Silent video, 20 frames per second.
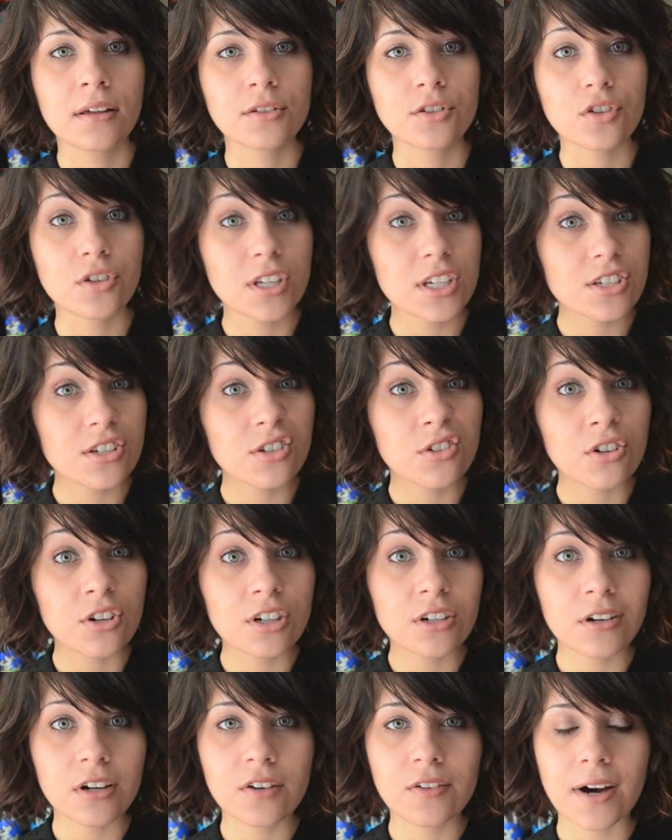So this
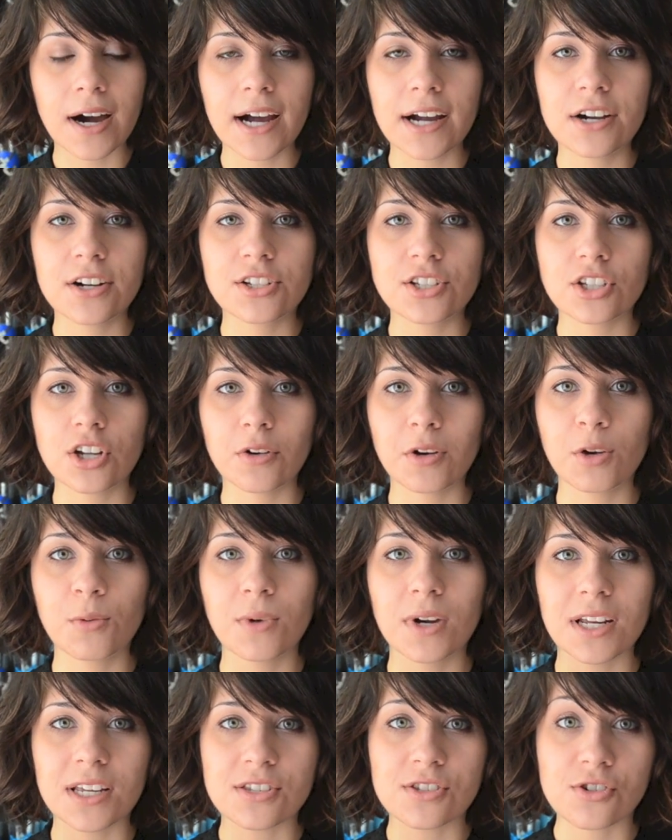tutorial requires knowing
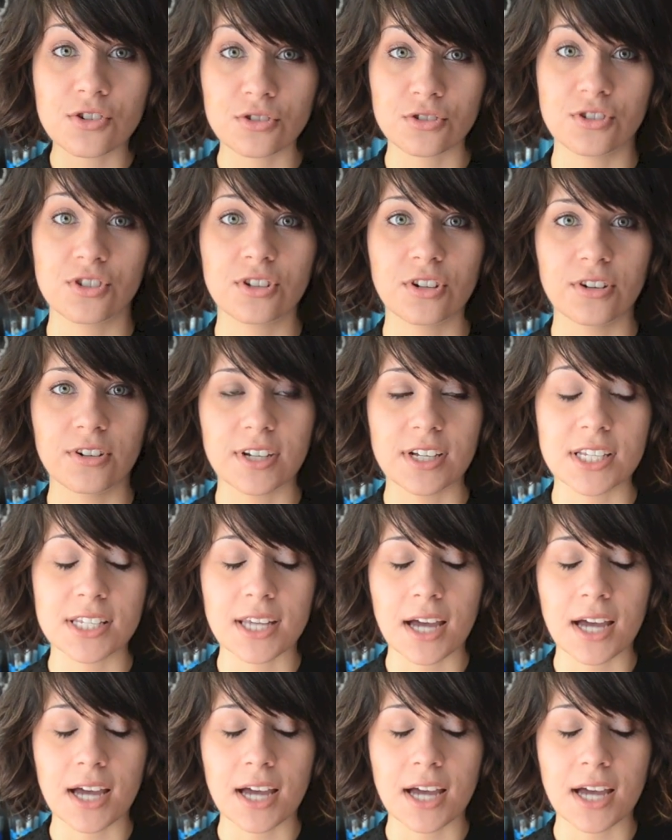what a circle skirt is.